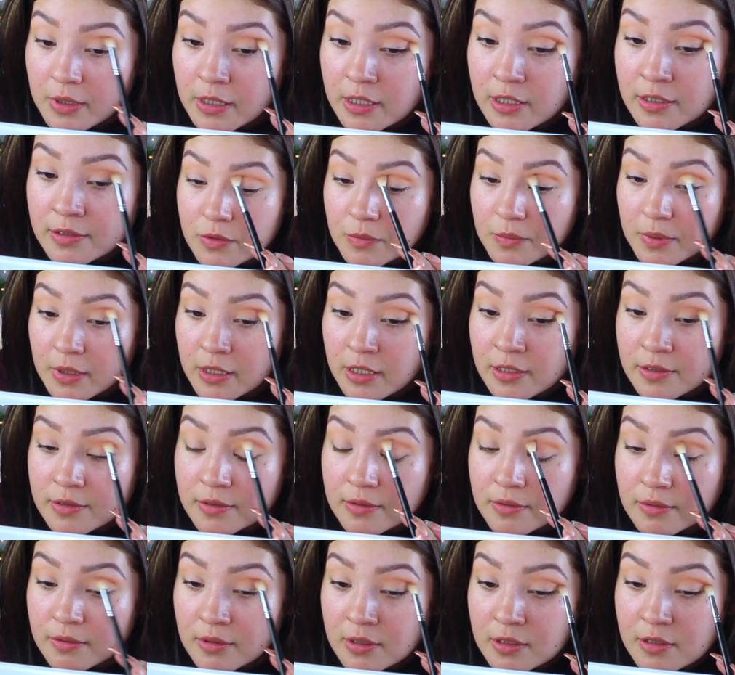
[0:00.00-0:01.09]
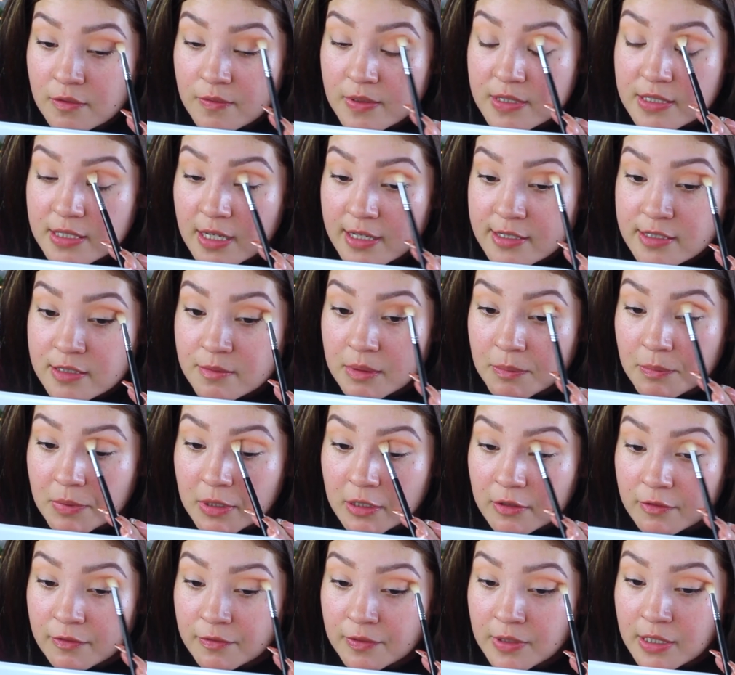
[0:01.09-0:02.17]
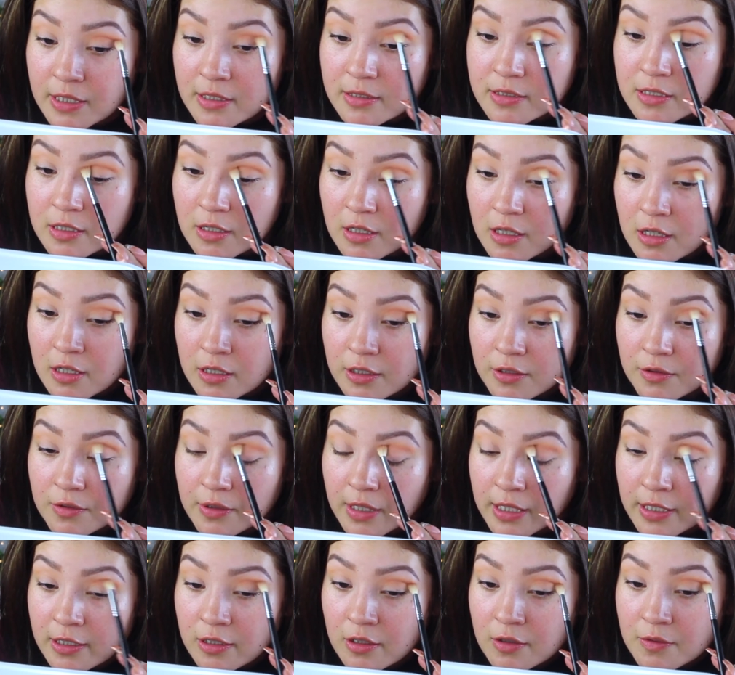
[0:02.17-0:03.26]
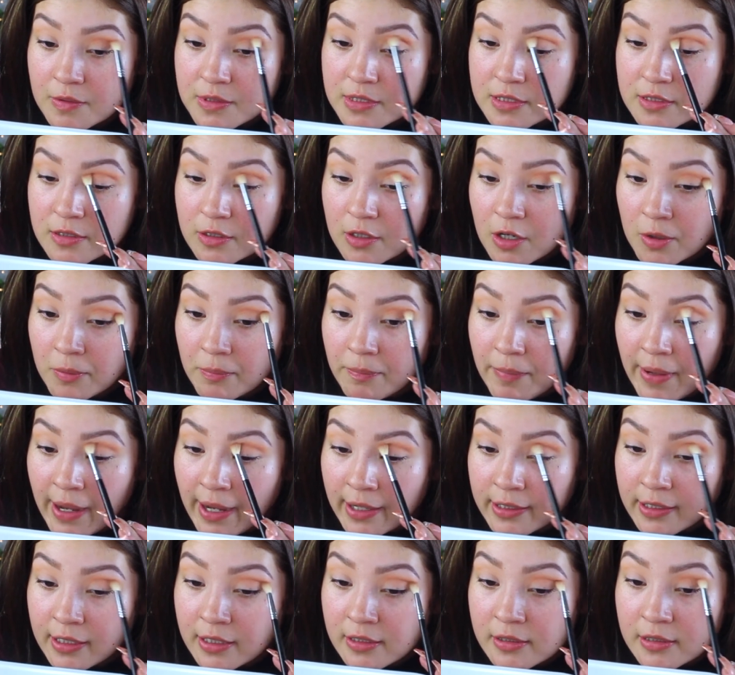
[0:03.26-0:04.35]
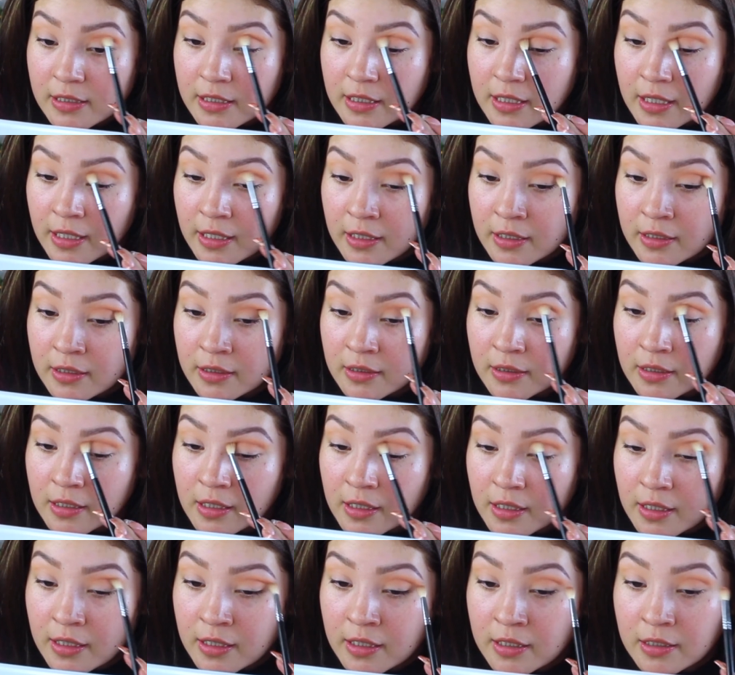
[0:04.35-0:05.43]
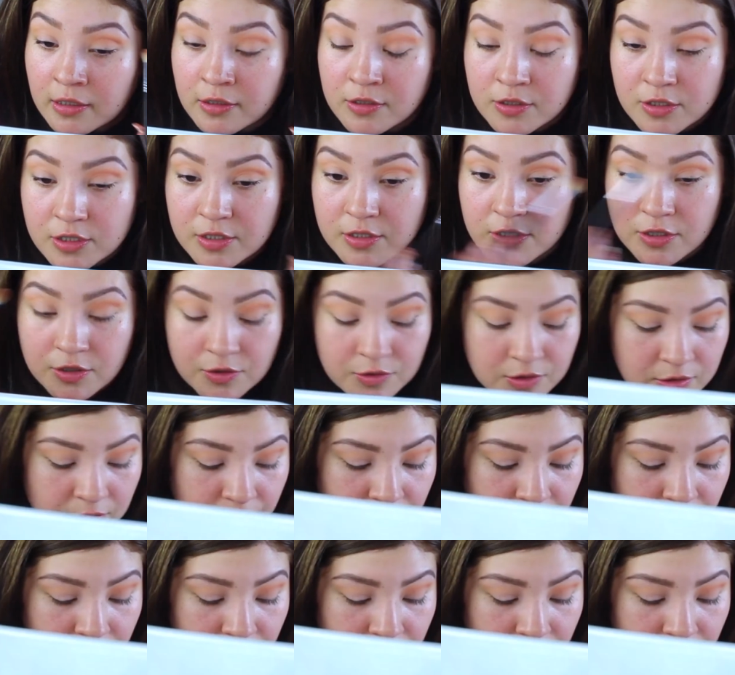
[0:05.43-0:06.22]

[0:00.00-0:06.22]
Don't worry, none of this has to be perfect. You kind of always go back at the end and just use a